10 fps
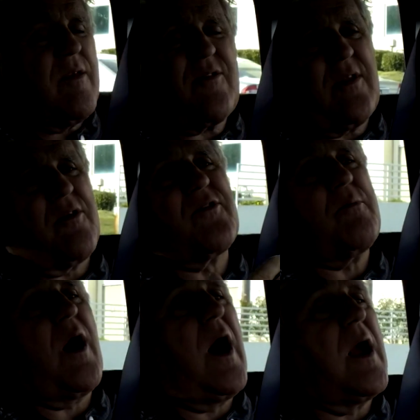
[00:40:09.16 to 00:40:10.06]
there's still
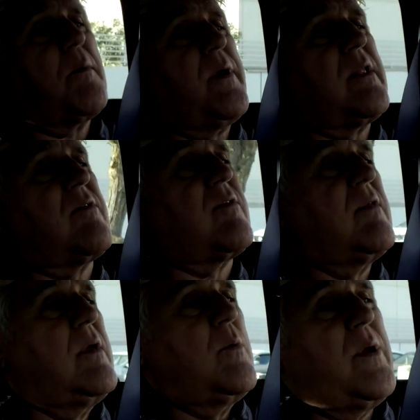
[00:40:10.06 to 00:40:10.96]
smog, but it's
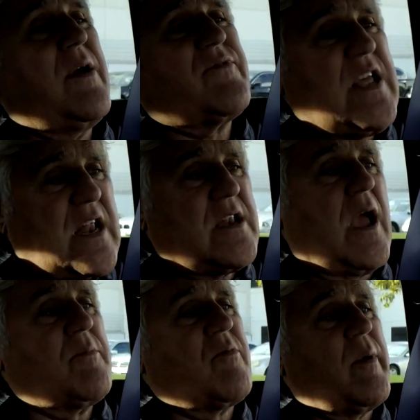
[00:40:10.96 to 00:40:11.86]
we have ten
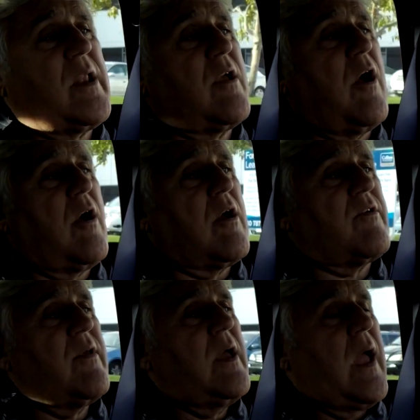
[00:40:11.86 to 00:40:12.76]
times as many
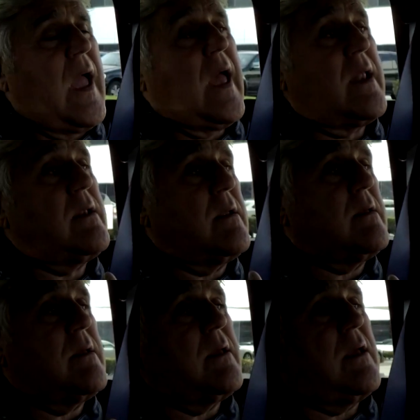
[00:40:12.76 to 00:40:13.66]
cars, and
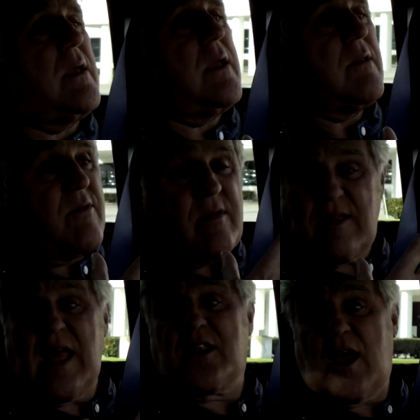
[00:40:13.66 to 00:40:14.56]
it's
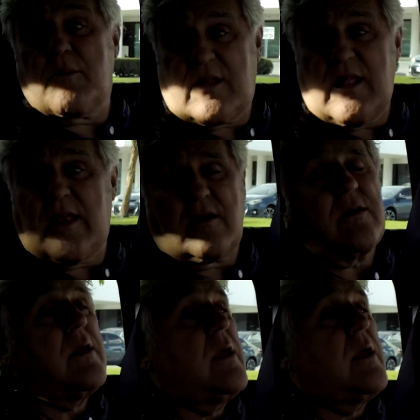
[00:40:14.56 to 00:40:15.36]
ten times cleaner. Yeah,